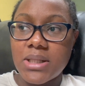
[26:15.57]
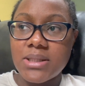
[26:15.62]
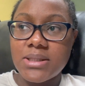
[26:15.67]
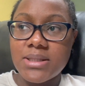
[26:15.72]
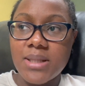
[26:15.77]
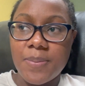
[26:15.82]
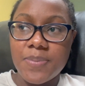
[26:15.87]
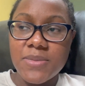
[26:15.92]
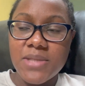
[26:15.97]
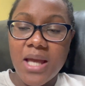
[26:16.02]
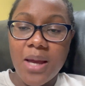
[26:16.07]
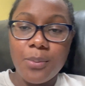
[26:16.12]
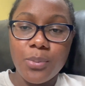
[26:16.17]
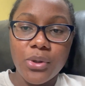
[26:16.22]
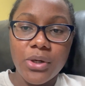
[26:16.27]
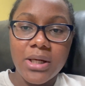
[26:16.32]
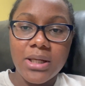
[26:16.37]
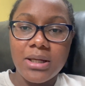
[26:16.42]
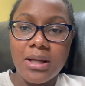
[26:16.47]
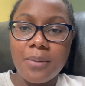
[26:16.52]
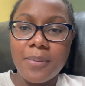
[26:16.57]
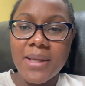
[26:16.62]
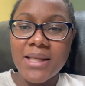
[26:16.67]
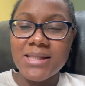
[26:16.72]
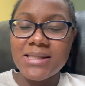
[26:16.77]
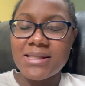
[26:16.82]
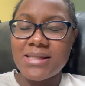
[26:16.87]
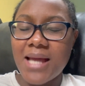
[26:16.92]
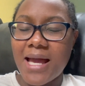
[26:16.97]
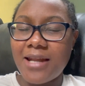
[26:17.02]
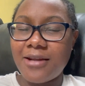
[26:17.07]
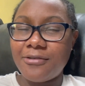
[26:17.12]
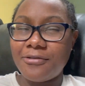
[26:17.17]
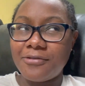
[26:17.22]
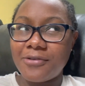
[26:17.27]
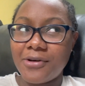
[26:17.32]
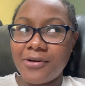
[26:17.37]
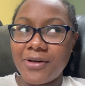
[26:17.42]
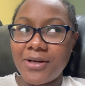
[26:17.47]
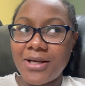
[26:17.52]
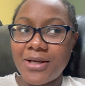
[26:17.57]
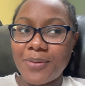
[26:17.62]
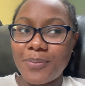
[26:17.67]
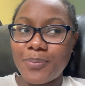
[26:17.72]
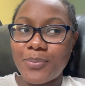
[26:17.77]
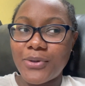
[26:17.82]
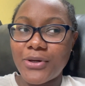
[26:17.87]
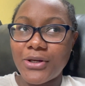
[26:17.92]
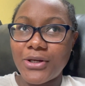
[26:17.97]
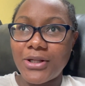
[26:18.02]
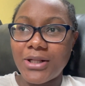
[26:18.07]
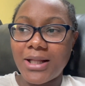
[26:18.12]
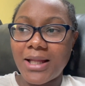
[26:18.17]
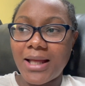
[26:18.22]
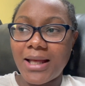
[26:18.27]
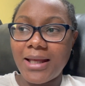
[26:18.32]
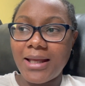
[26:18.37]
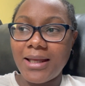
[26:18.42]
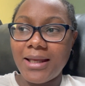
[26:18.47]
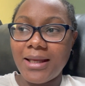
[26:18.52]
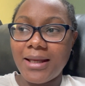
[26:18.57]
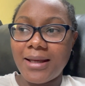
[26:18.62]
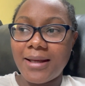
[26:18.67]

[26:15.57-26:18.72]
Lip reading: September and I'm excited for it, but like,